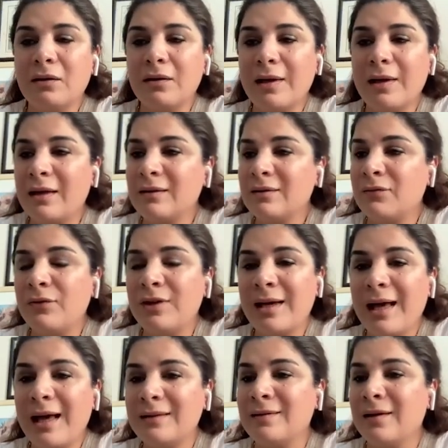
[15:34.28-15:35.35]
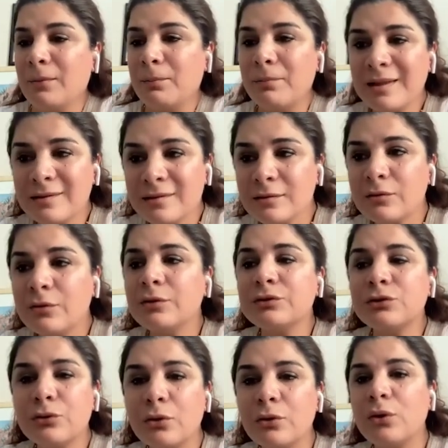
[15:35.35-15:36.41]
and we had better
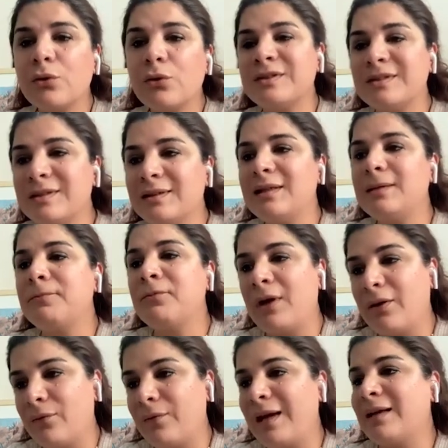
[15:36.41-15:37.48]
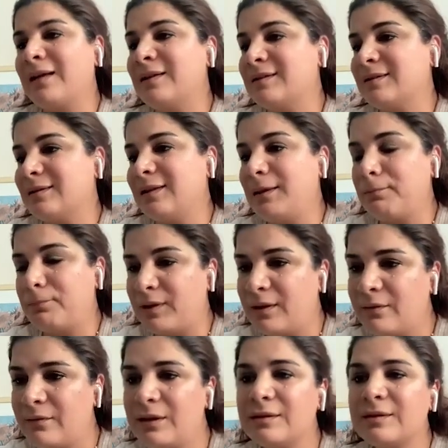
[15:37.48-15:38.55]
control of sleep, awake sleep
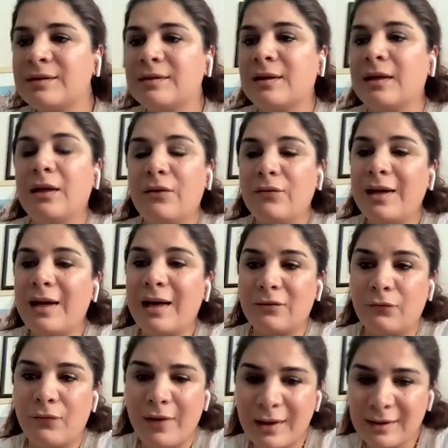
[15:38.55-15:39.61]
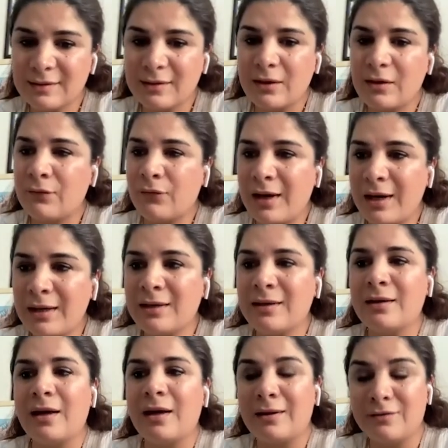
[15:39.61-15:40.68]
periods. We had fast
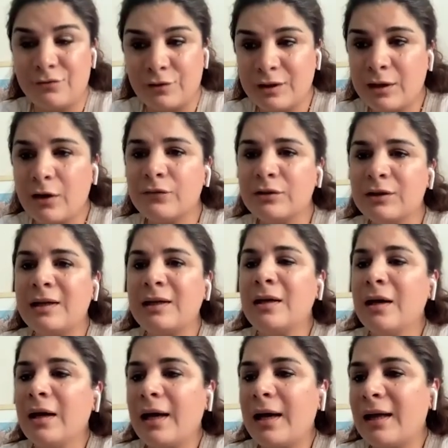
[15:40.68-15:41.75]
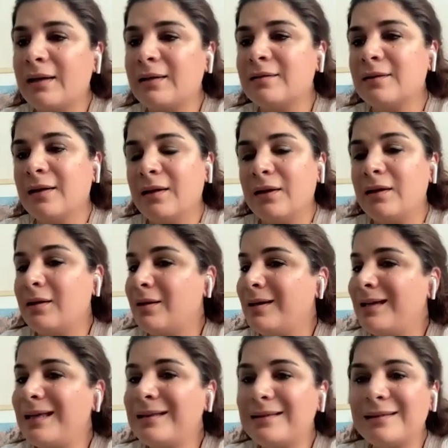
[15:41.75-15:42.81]
wake and recovery, and
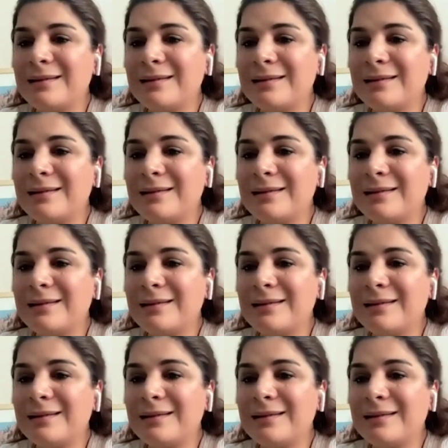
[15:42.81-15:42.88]
it